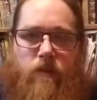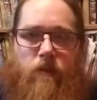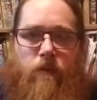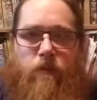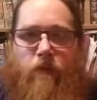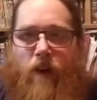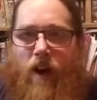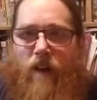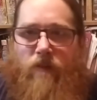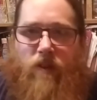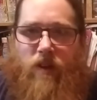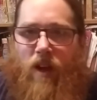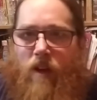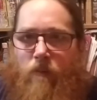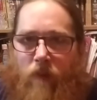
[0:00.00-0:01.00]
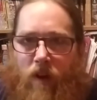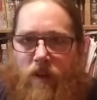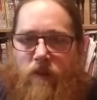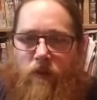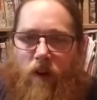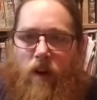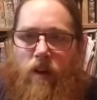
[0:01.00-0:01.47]
5 to 10
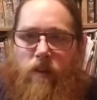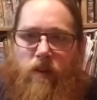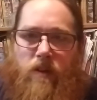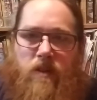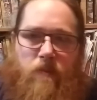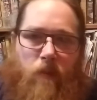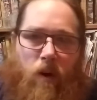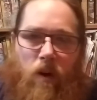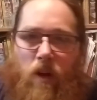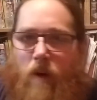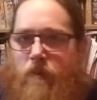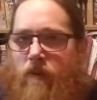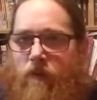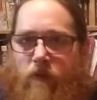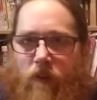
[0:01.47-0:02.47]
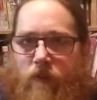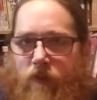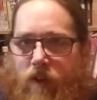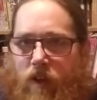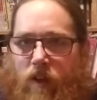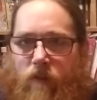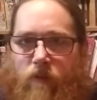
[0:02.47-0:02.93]
minutes for anything small, up to
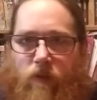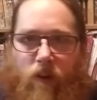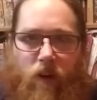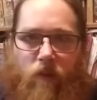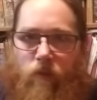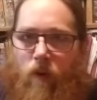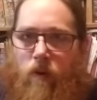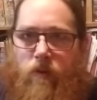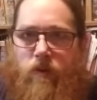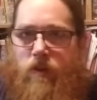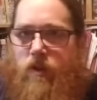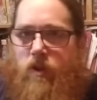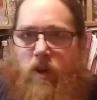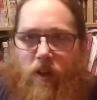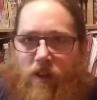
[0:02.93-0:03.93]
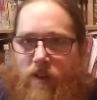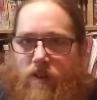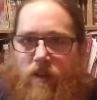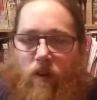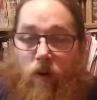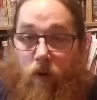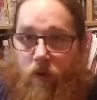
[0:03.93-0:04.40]
15 for like roasts,
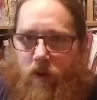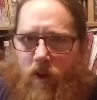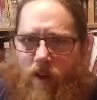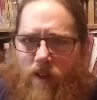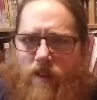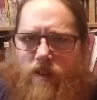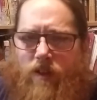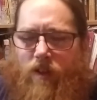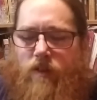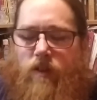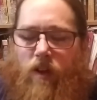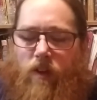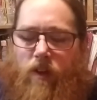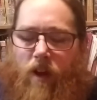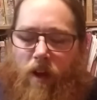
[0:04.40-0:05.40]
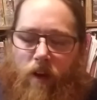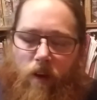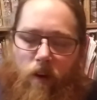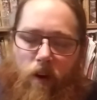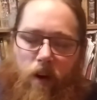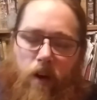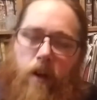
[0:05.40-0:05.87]
chickens, whole chickens, things like that.
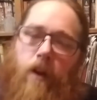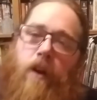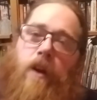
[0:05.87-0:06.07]
All right.